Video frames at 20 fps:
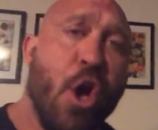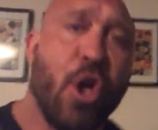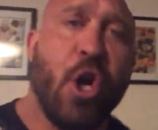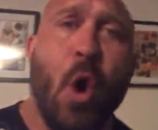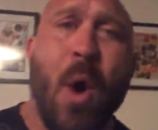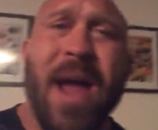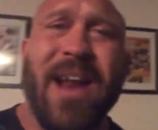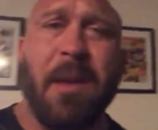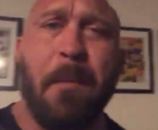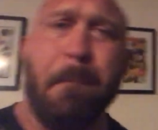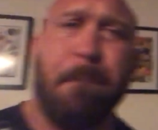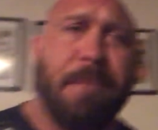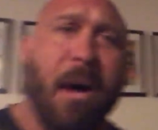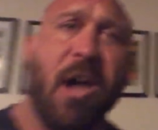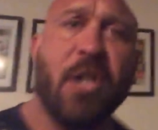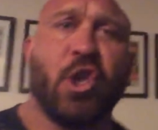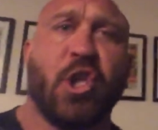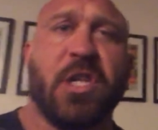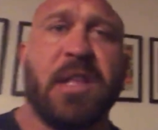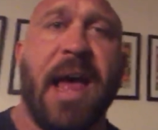Go ahead and
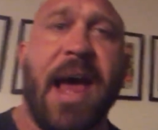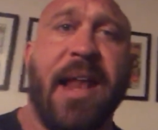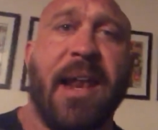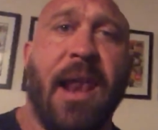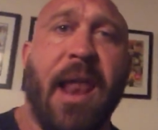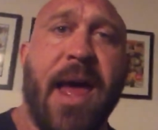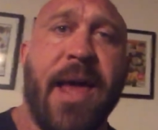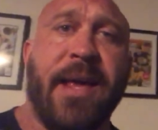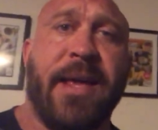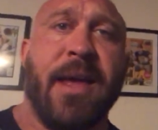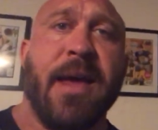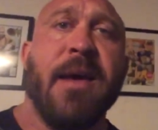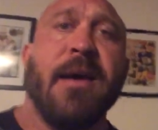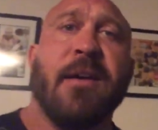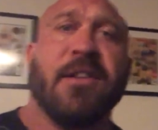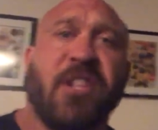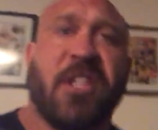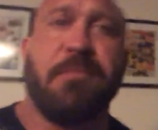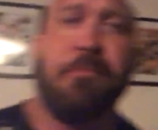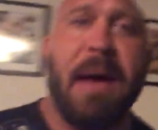punch that like,
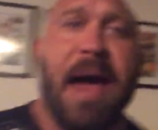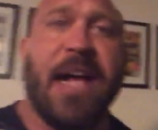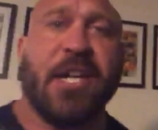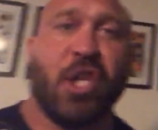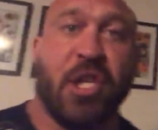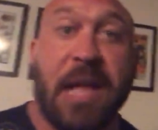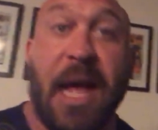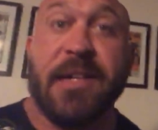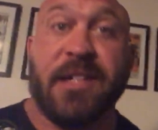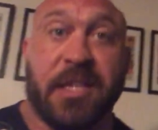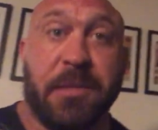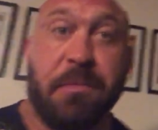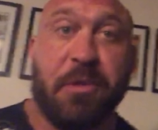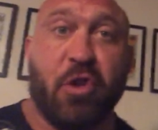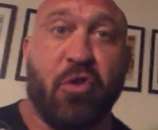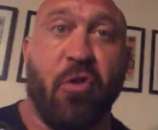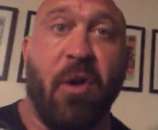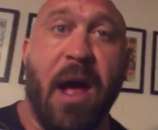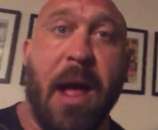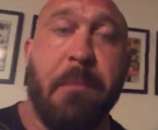smash that
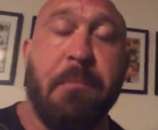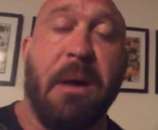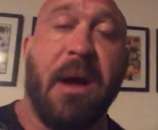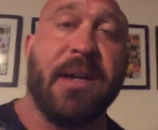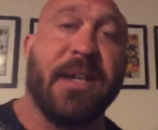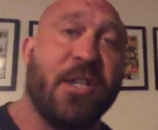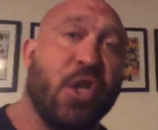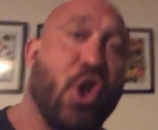subscribe button,